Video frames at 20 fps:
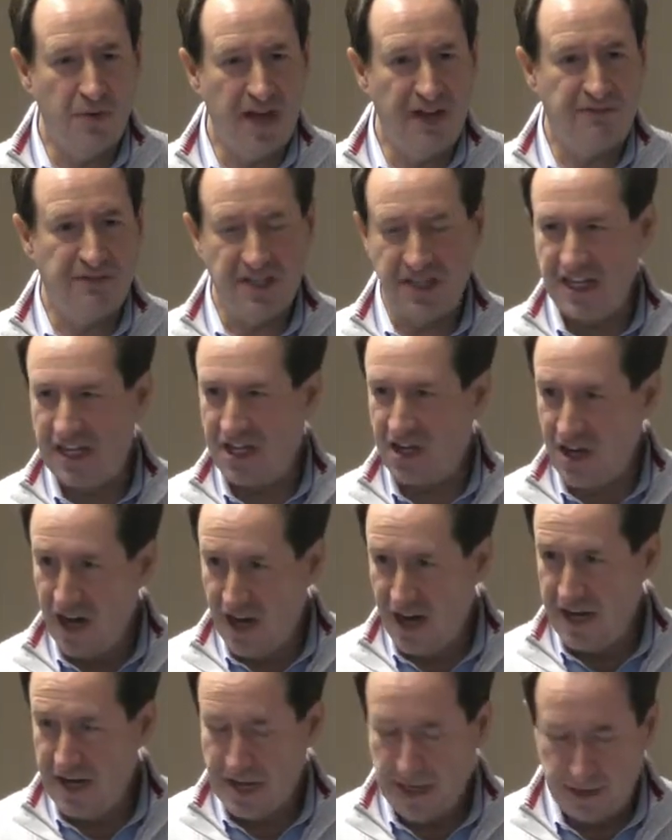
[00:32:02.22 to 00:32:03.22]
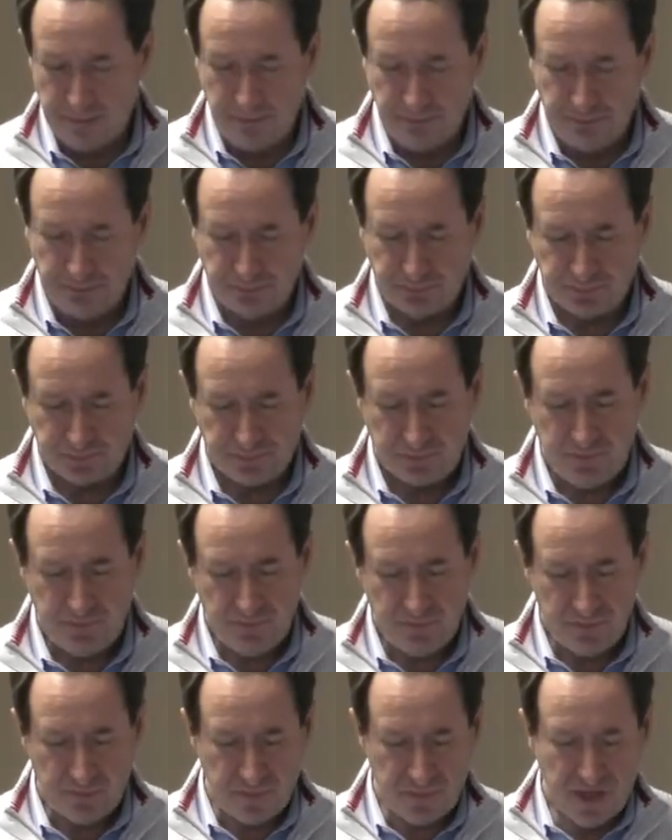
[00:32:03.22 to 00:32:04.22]
after they caught him,
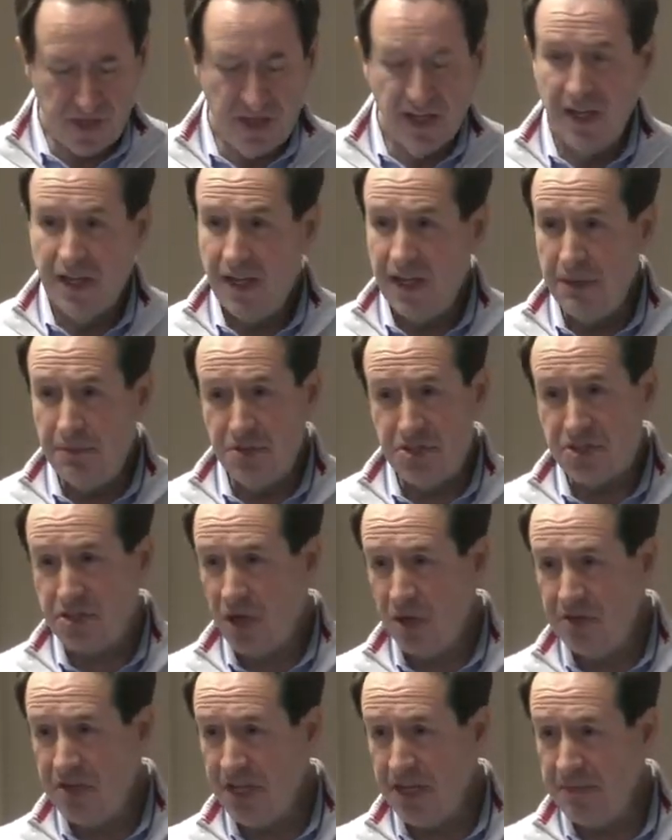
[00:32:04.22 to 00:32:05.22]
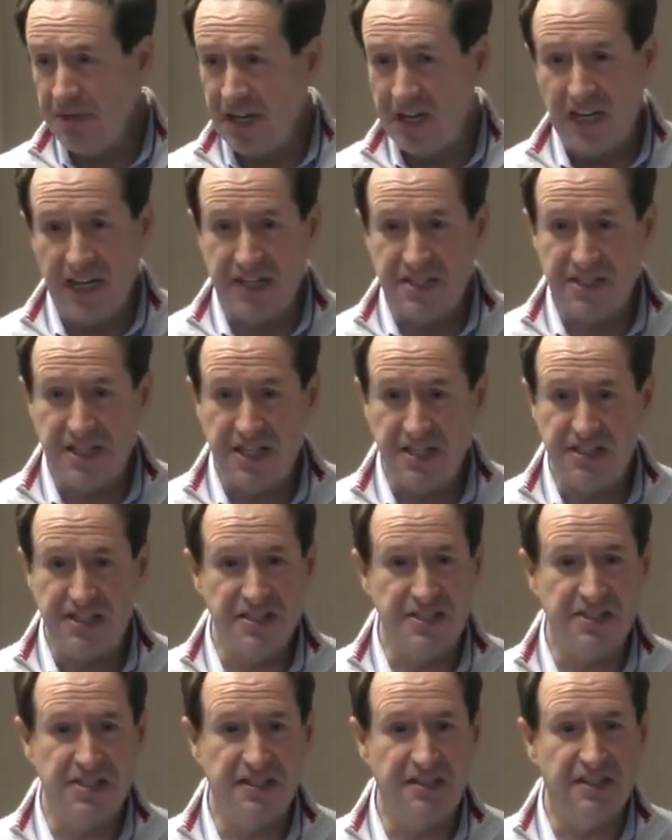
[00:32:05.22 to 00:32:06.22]
he was so demonized, he'd
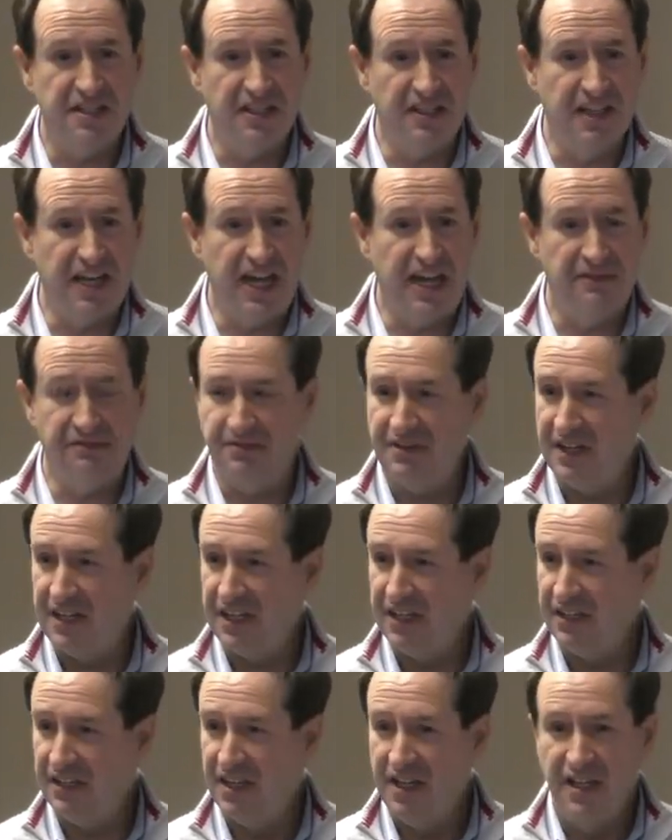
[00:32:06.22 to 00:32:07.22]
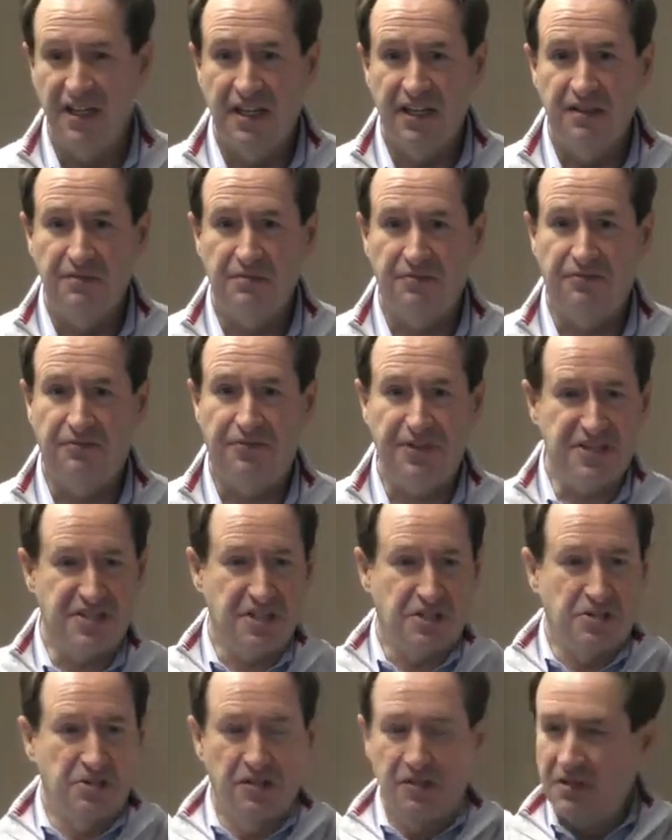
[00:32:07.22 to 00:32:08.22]
just sit there laughing and
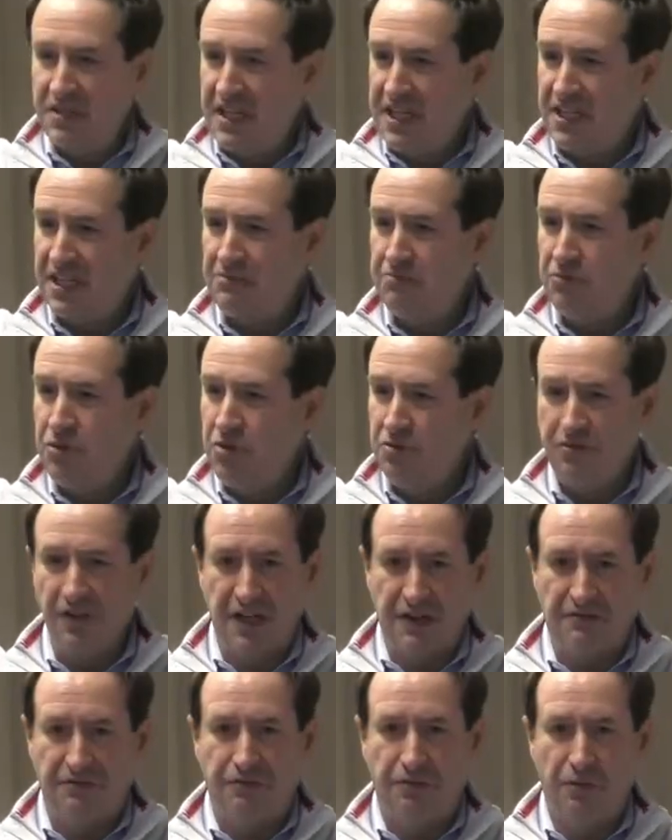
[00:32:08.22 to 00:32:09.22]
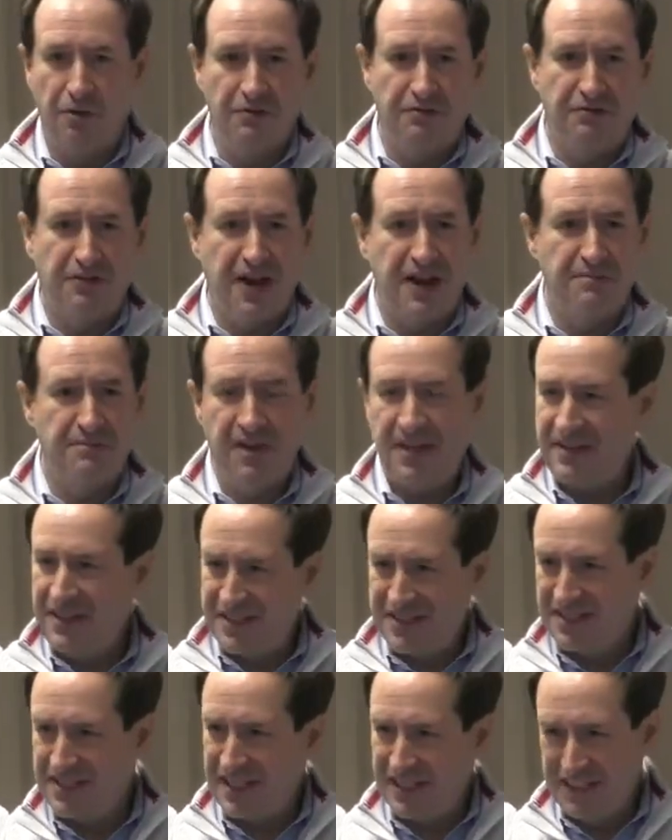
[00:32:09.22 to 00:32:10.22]
physical. He could move like 4 or 5 men.
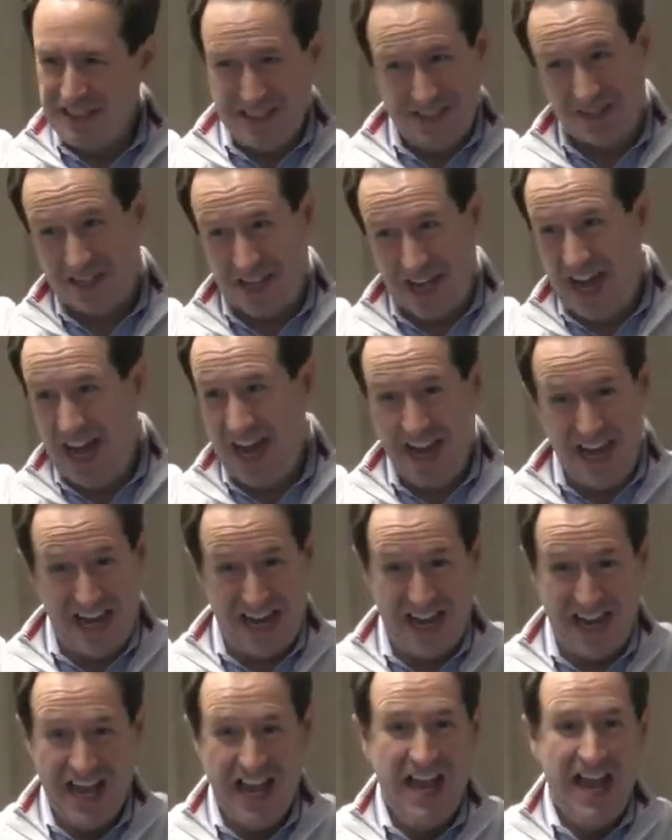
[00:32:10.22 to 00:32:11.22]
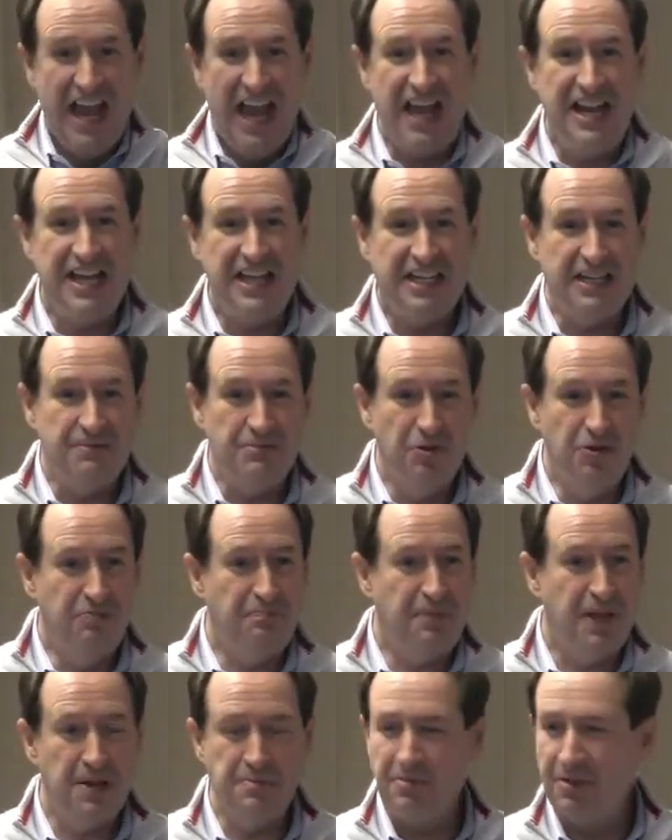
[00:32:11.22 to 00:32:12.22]
This is a little guy. And he could
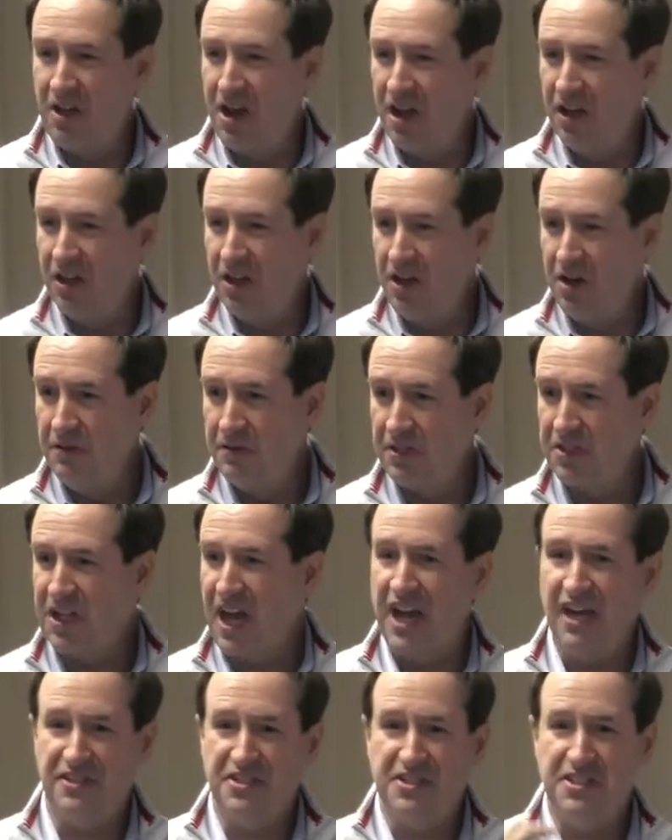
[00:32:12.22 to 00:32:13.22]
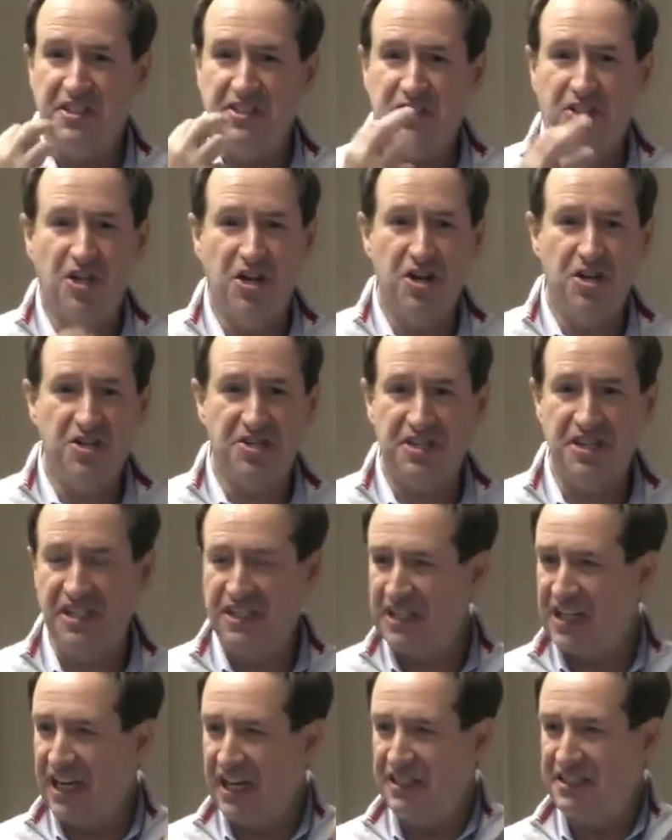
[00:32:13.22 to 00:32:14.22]
move people all over, constant
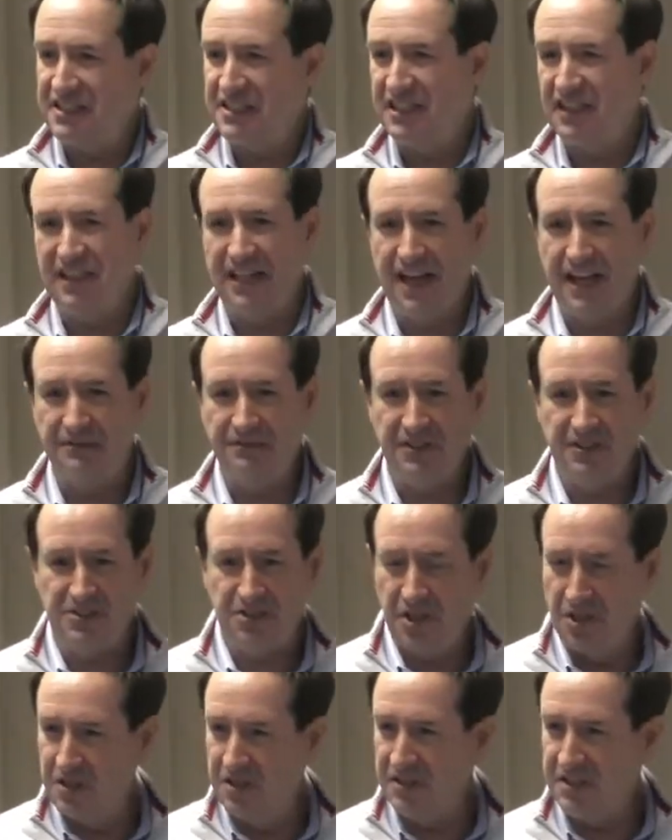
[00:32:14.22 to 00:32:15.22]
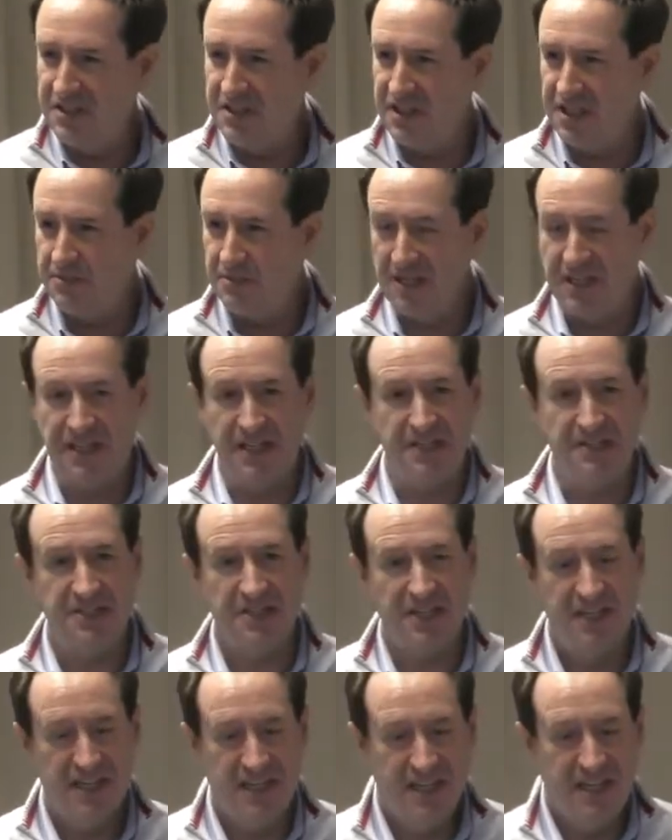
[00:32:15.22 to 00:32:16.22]
cursing, constant laughing, totally demonized.